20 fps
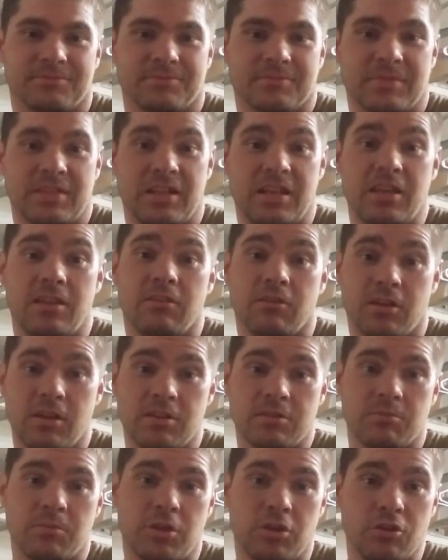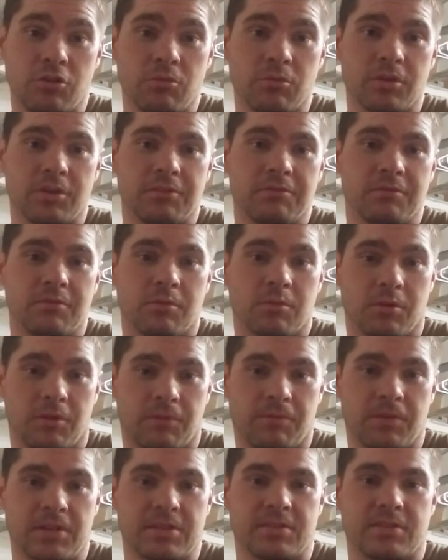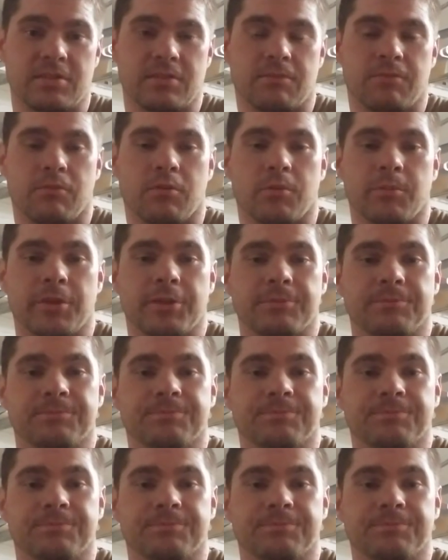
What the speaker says: And he either gives me a new one or he fixes it for me.